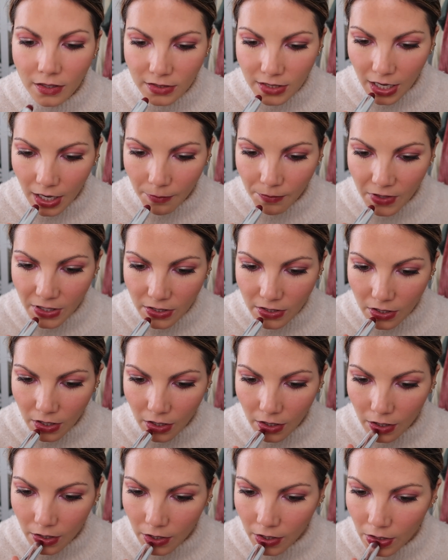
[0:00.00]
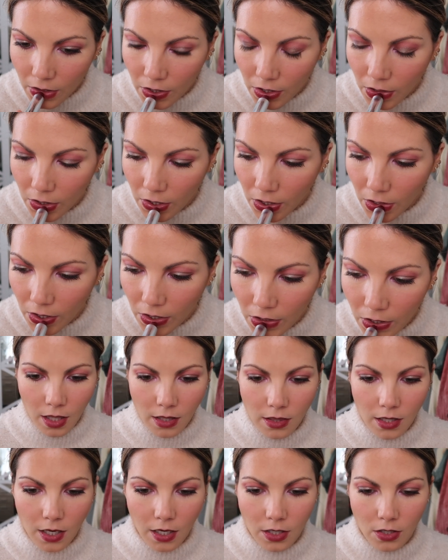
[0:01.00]
dab this on
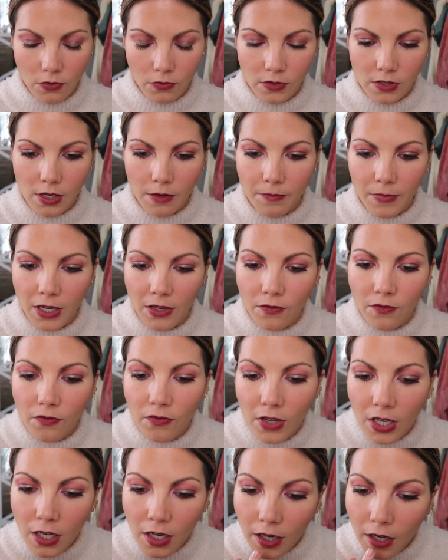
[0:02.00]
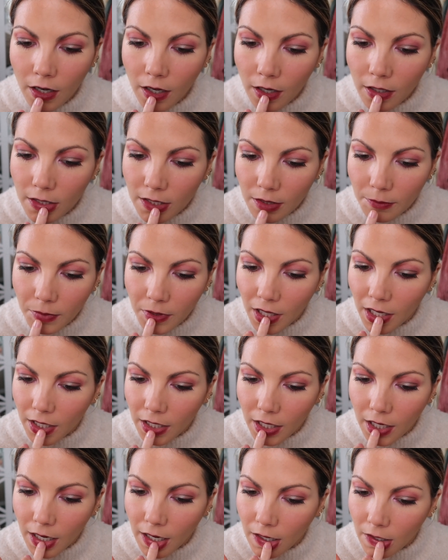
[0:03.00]
and then use my finger to
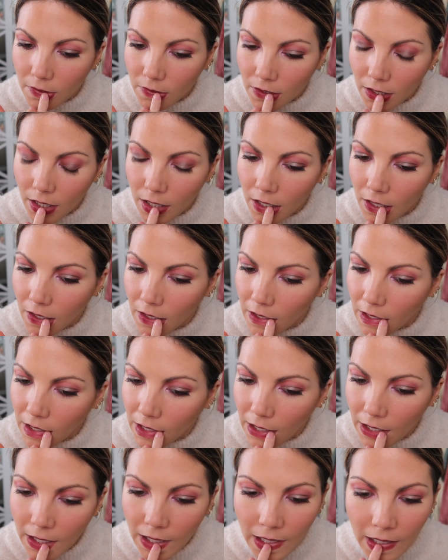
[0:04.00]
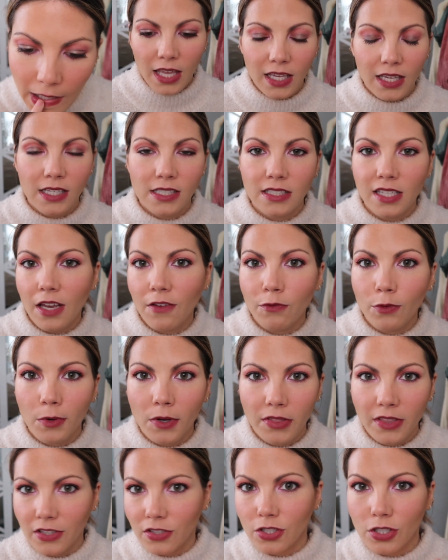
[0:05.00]
blend it out. And I've
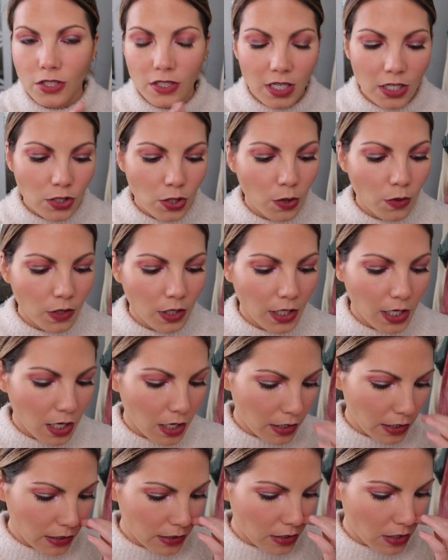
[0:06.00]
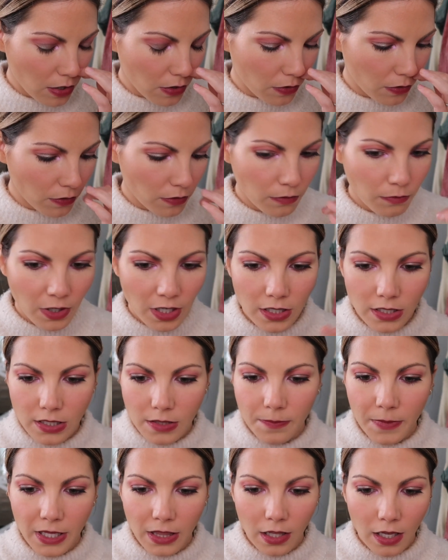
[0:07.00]
worn this just like totally on its own where
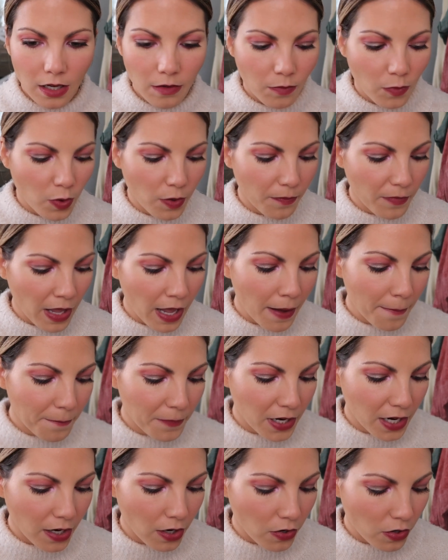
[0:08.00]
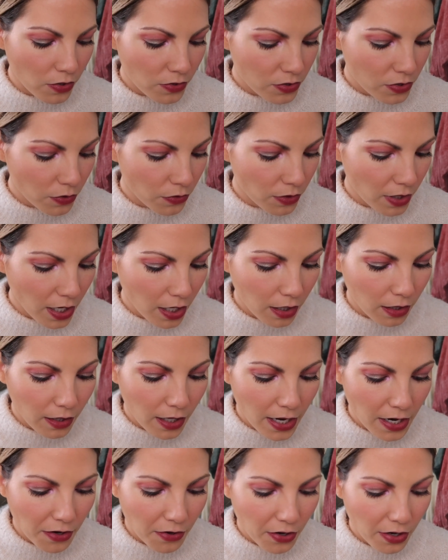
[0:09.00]
it's been like more matte, but I also like
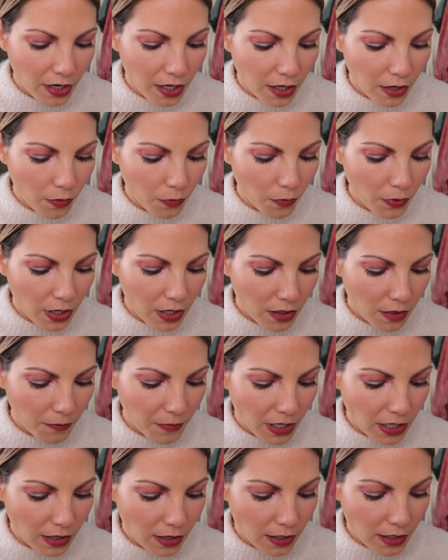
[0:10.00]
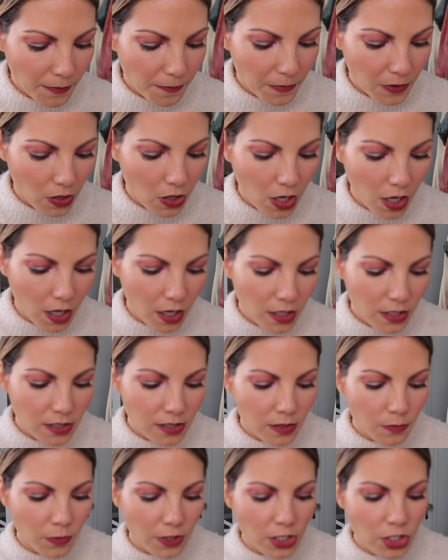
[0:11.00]
layering it with my lip
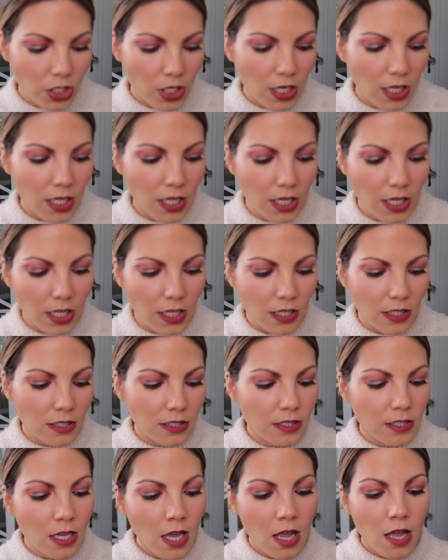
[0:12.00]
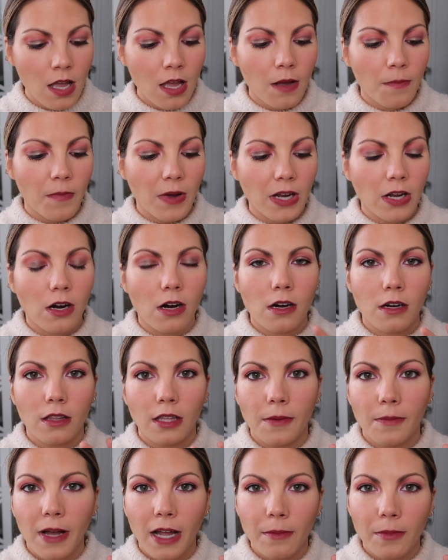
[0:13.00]
gloss, which is my
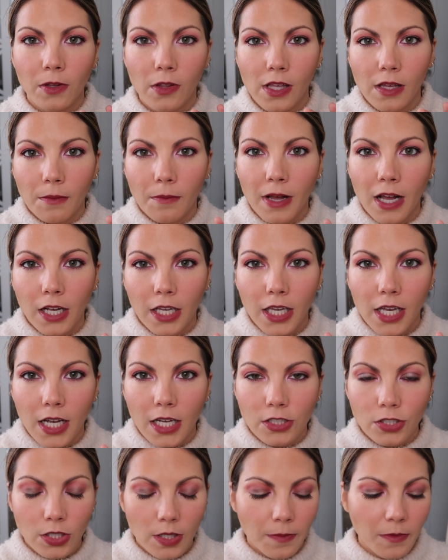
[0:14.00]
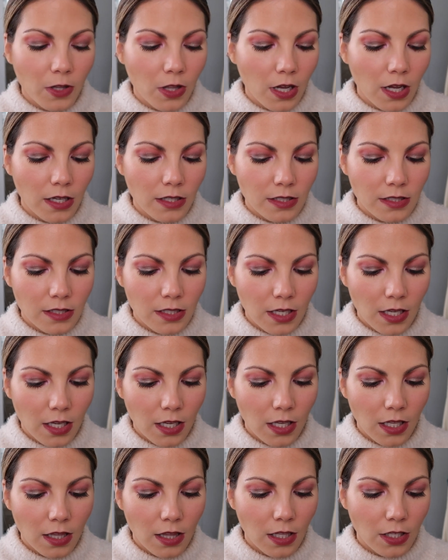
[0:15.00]
Carli Bybel Il Makiage lip gloss
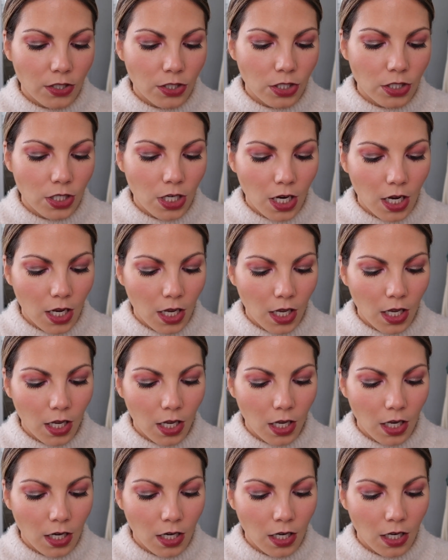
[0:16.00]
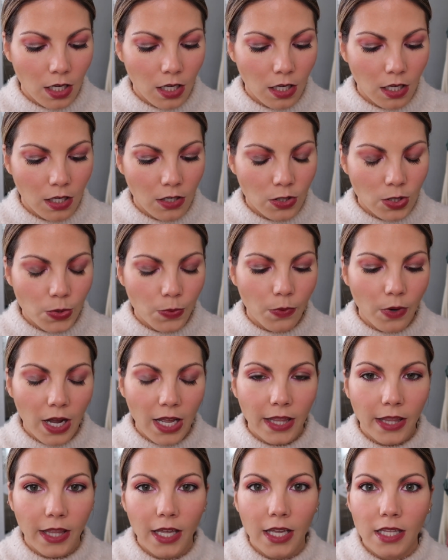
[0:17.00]
in the shade
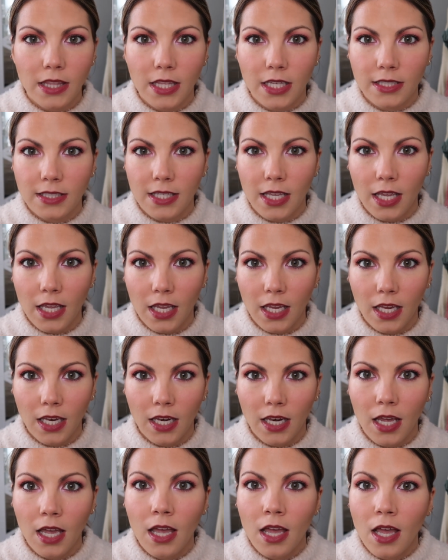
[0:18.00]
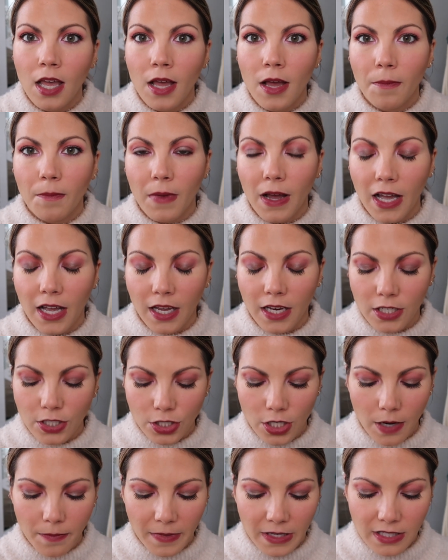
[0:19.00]
Twilight. That's in my
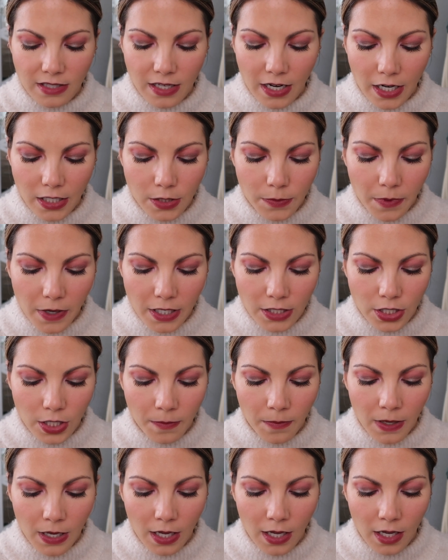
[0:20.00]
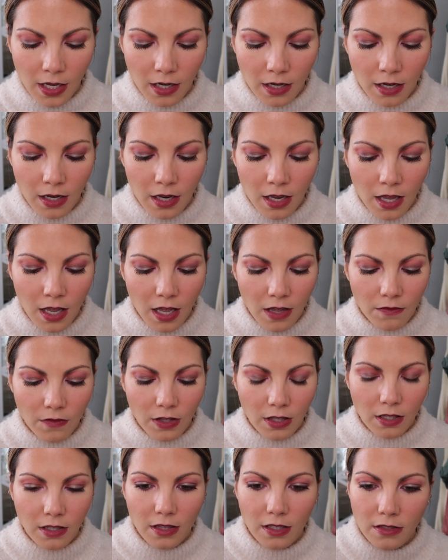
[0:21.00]
Shop My Stash project pan. I
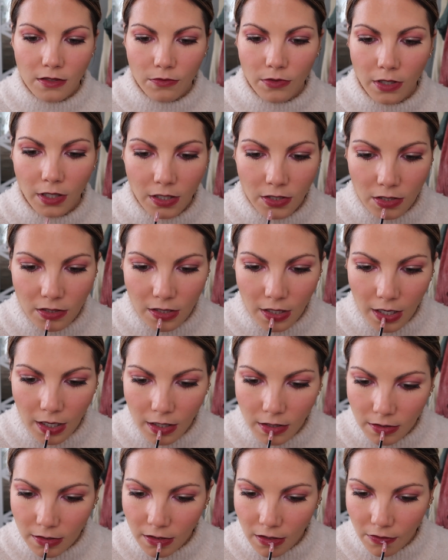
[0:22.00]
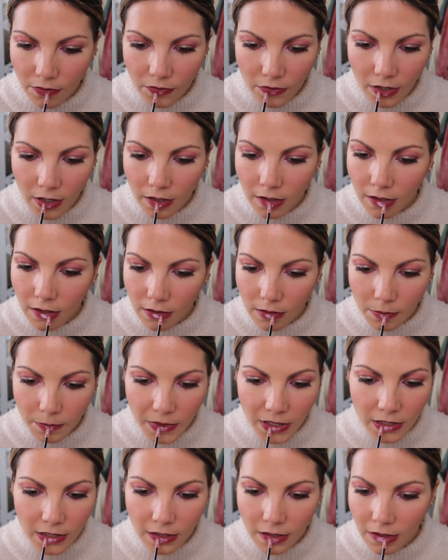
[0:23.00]
feel like this really just adds like a fun
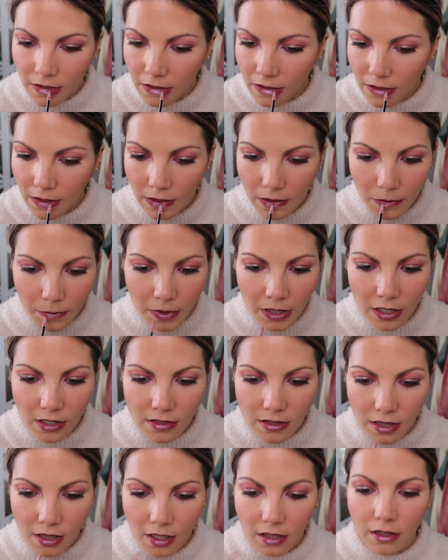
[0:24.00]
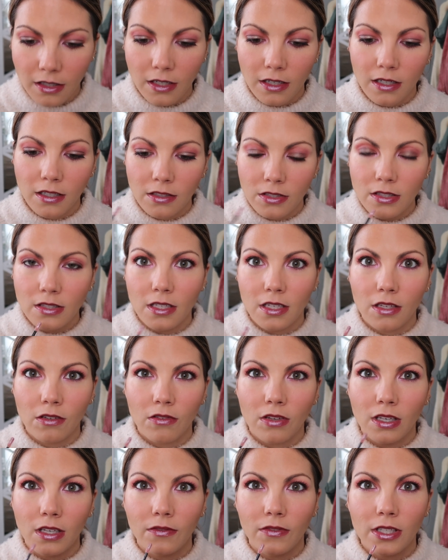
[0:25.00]
element because of the glitters. Like you
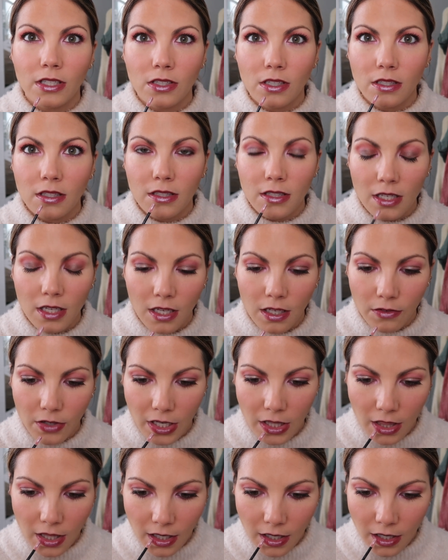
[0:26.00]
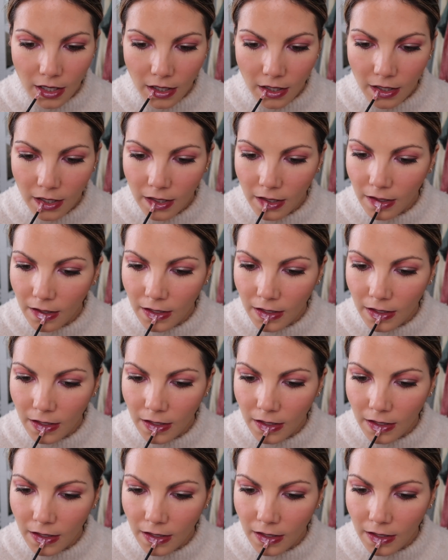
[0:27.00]
can even just see right there.